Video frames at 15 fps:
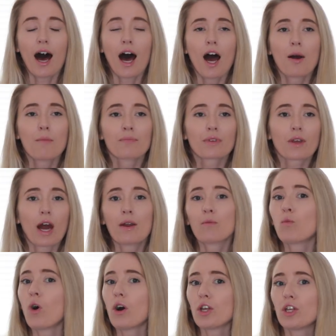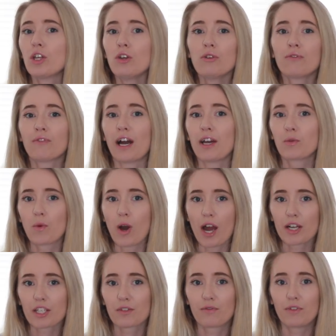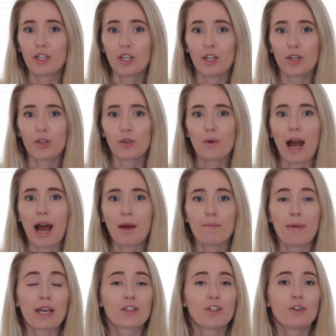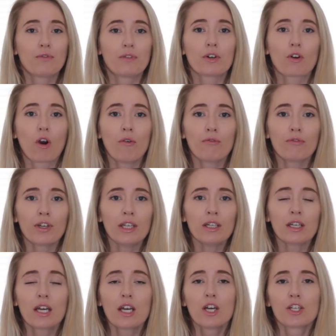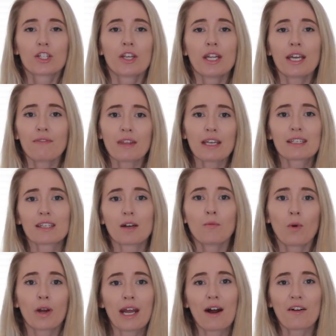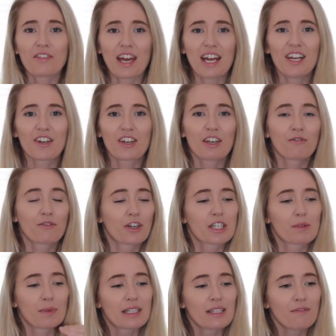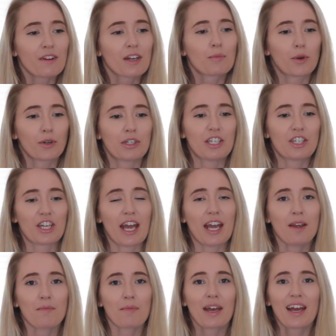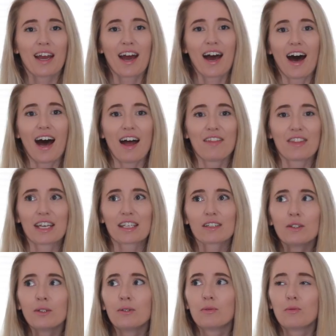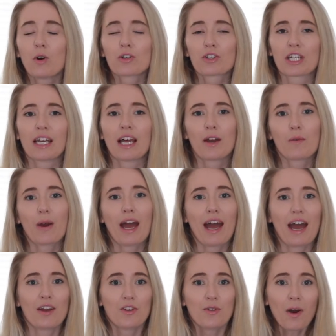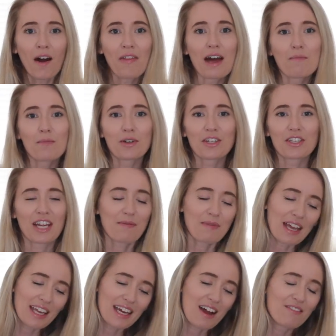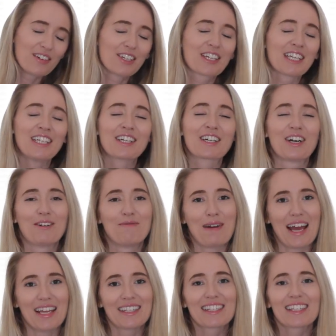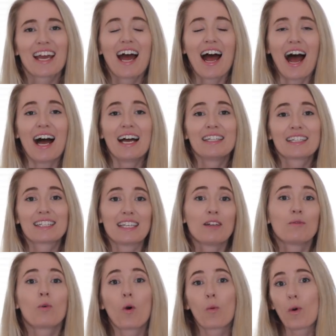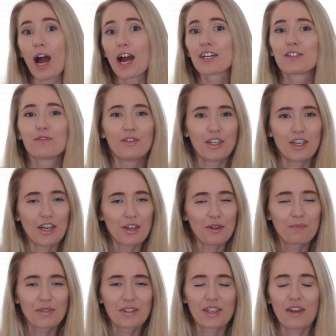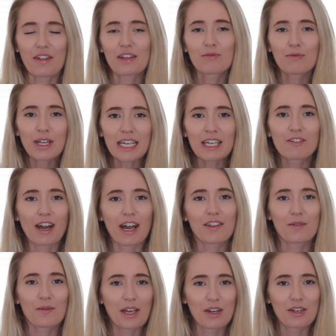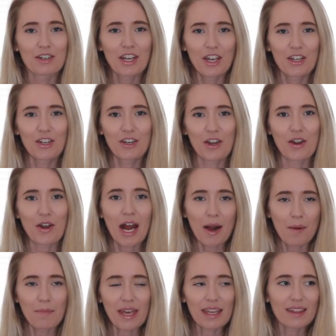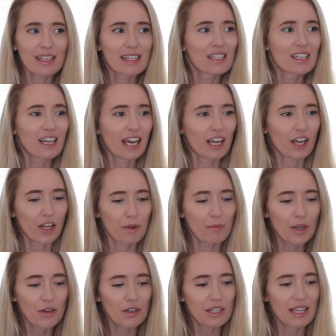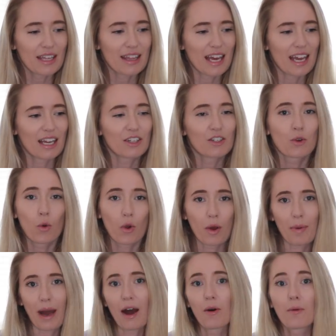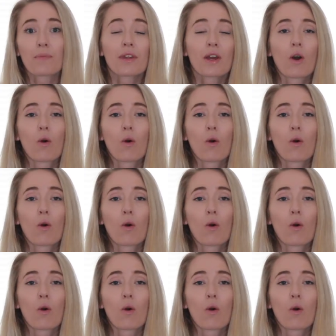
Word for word: um, and what you find works for you and makes you feel confident so that if there's someone out there looking for a specific body shape and thinks, ooh, what shall I wear? And you are that body shape, they can have a look in the comments and see what works for you. So that's really great that we can, you know, make this into like a community thing and talk about